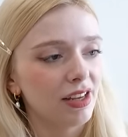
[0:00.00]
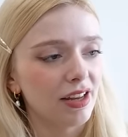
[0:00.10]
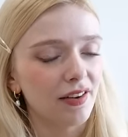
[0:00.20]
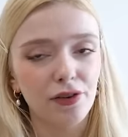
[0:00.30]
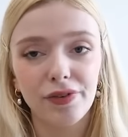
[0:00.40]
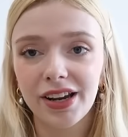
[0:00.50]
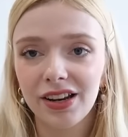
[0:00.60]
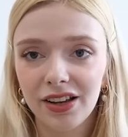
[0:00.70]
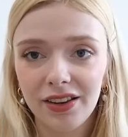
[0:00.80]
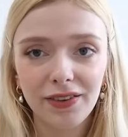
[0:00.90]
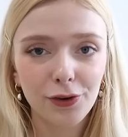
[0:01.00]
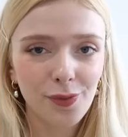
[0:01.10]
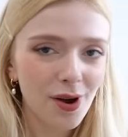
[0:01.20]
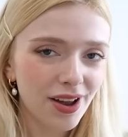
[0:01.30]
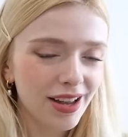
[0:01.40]
It's a regular silk
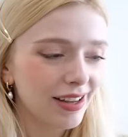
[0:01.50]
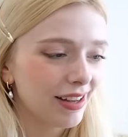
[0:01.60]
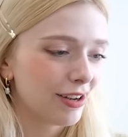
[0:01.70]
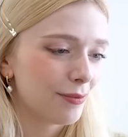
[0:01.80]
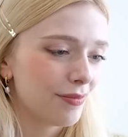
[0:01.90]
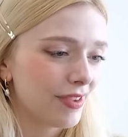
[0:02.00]
mohair. Um,